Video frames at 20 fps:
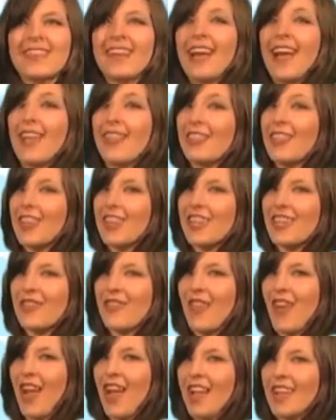And lucky
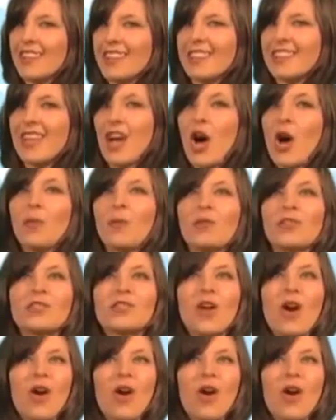for us, almost